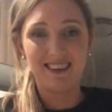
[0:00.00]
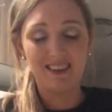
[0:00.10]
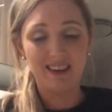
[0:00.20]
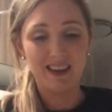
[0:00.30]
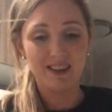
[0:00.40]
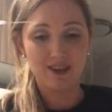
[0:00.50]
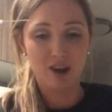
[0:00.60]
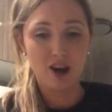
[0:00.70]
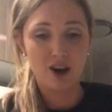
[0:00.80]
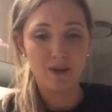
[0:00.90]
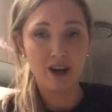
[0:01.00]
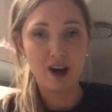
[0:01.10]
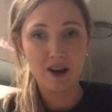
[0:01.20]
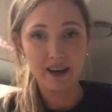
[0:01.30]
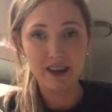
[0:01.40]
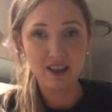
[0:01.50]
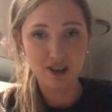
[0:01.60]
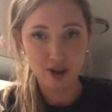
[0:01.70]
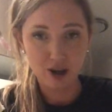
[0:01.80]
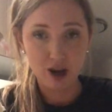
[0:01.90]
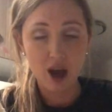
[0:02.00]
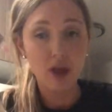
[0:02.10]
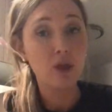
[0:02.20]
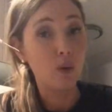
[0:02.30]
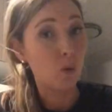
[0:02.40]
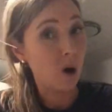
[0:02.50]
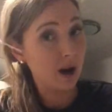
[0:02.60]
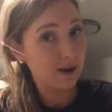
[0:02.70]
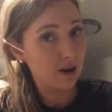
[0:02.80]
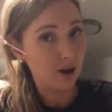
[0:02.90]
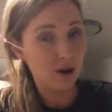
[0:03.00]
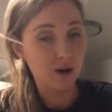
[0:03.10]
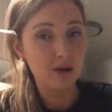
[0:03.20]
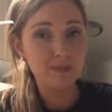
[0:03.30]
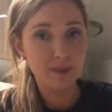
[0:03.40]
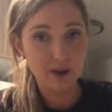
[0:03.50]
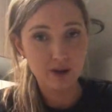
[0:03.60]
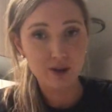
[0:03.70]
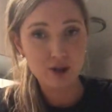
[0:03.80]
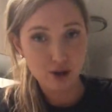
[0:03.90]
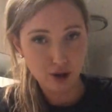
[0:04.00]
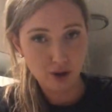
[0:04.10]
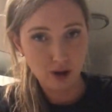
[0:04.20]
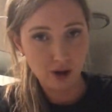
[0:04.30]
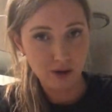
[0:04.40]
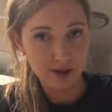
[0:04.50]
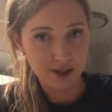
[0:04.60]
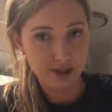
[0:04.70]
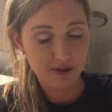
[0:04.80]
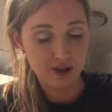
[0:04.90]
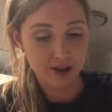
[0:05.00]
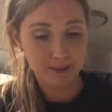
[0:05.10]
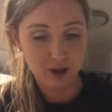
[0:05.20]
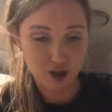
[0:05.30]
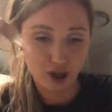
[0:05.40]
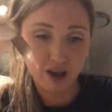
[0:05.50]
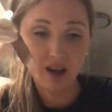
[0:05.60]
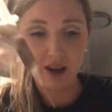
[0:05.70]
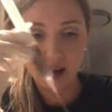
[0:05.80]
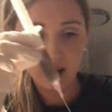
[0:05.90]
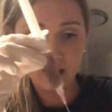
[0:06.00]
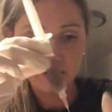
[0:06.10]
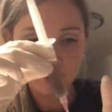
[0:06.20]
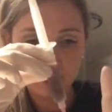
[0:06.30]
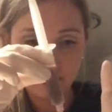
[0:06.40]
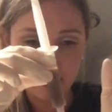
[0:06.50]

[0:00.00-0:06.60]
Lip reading: Let's go. We're going into the 1 hole because 2 holes, as far as I'm concerned, is not